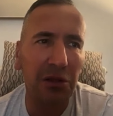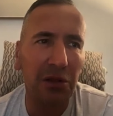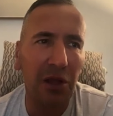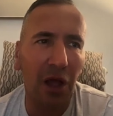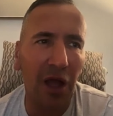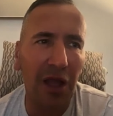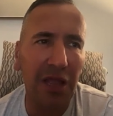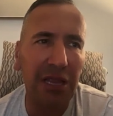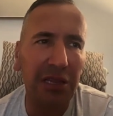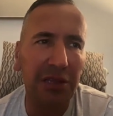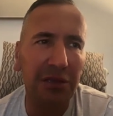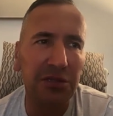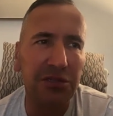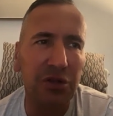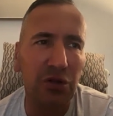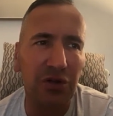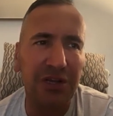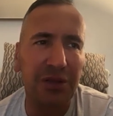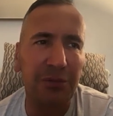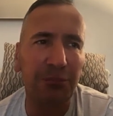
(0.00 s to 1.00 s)
I
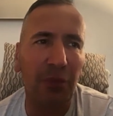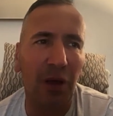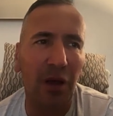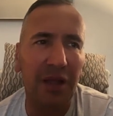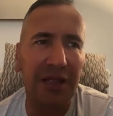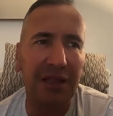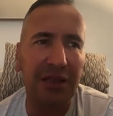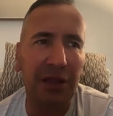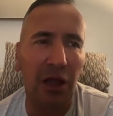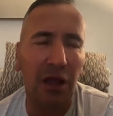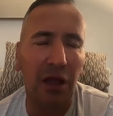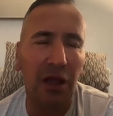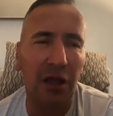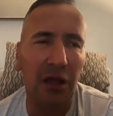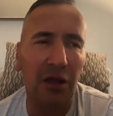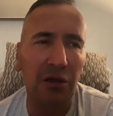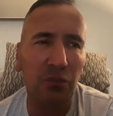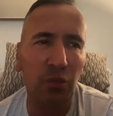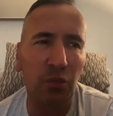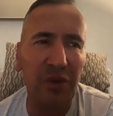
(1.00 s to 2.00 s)
look at
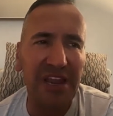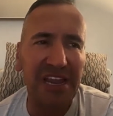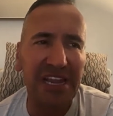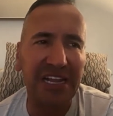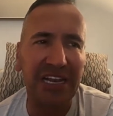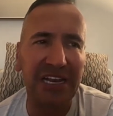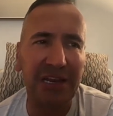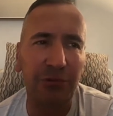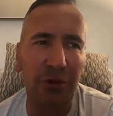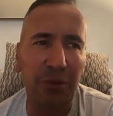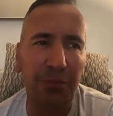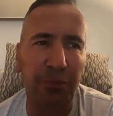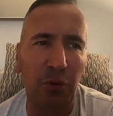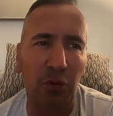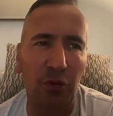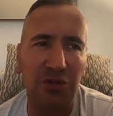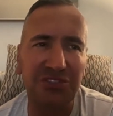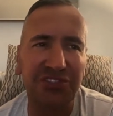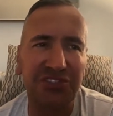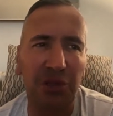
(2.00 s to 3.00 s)
my weekly
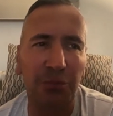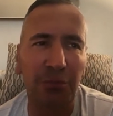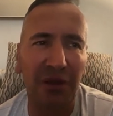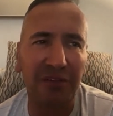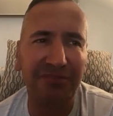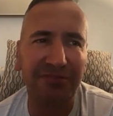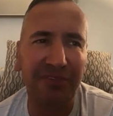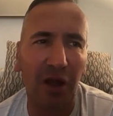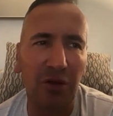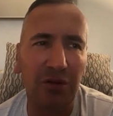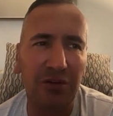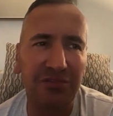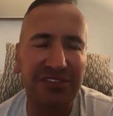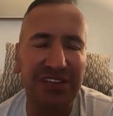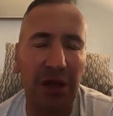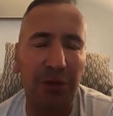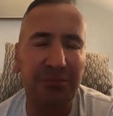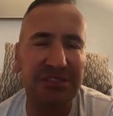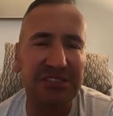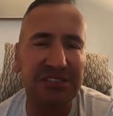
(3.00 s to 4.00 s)
reports on my phone. It
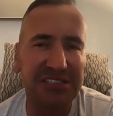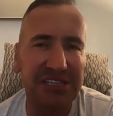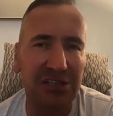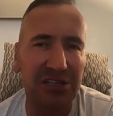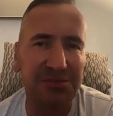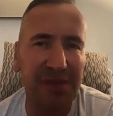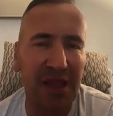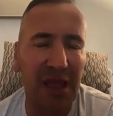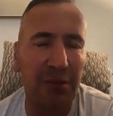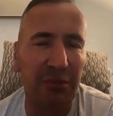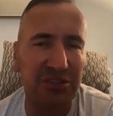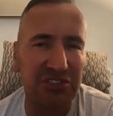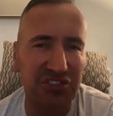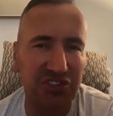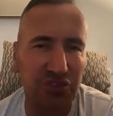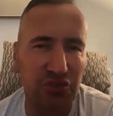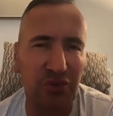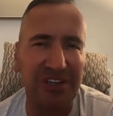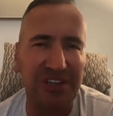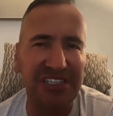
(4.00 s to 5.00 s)
tells me how much
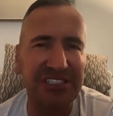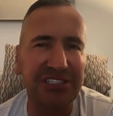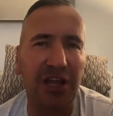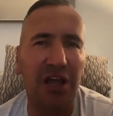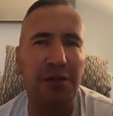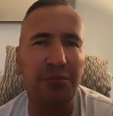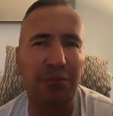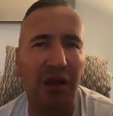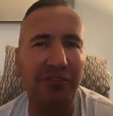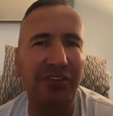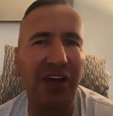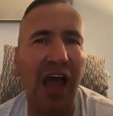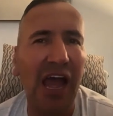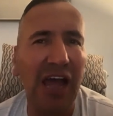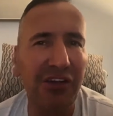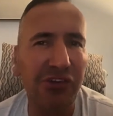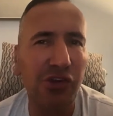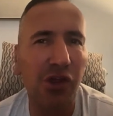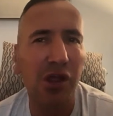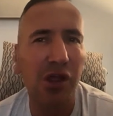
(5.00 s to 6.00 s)
screen time I've had.